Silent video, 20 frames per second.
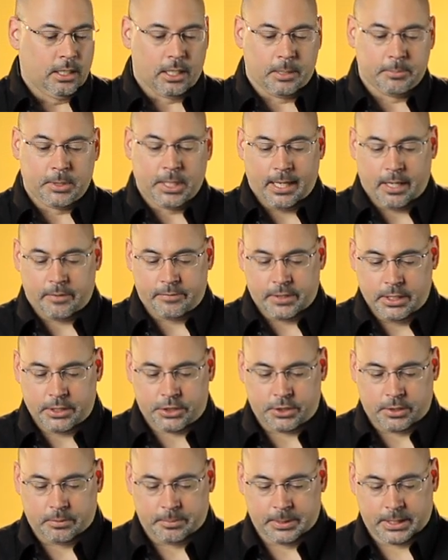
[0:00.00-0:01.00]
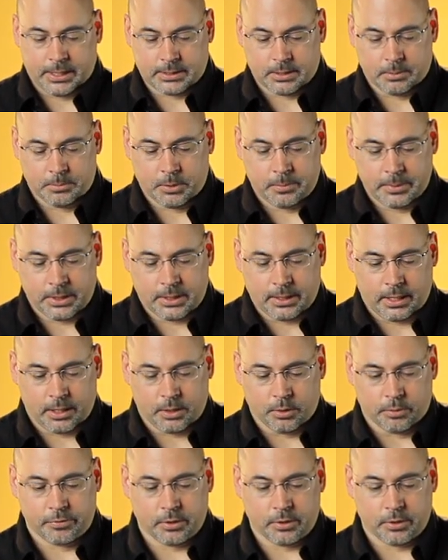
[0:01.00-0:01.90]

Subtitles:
I'm going to have an issue because the moment that I go